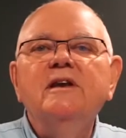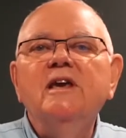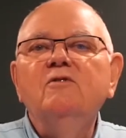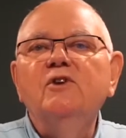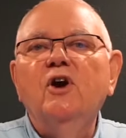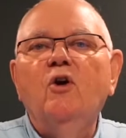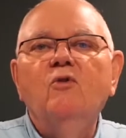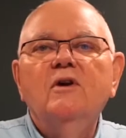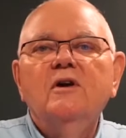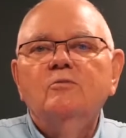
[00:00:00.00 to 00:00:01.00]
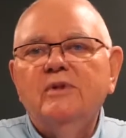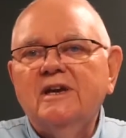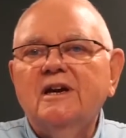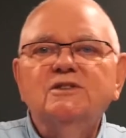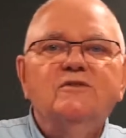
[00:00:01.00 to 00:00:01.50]
even though
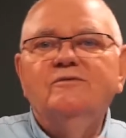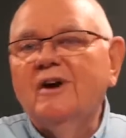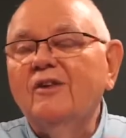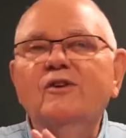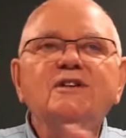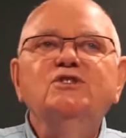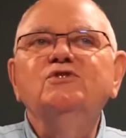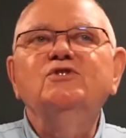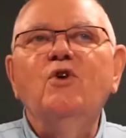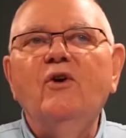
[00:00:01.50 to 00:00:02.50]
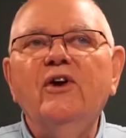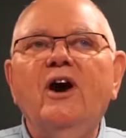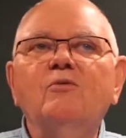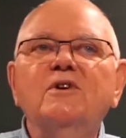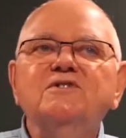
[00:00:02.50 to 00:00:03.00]
because of other issues going
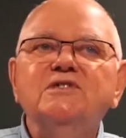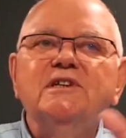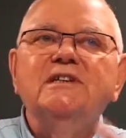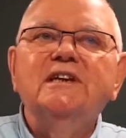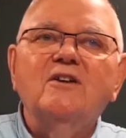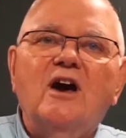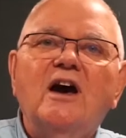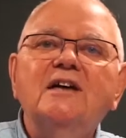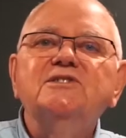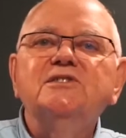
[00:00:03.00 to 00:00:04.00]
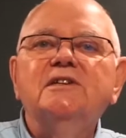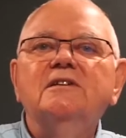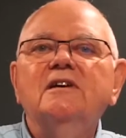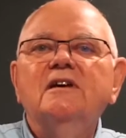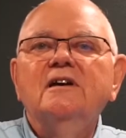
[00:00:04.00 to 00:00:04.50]
on, we've seen declines in
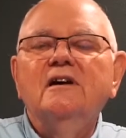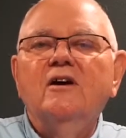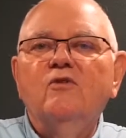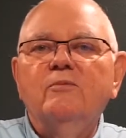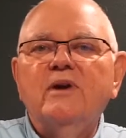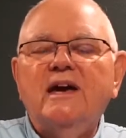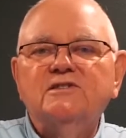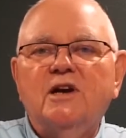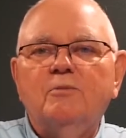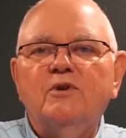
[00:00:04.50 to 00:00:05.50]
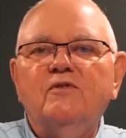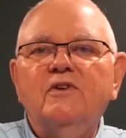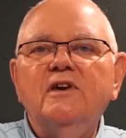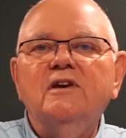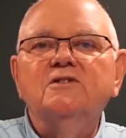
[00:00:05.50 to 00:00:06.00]
over the past couple of
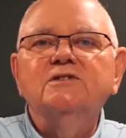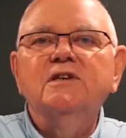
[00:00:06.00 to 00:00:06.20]
years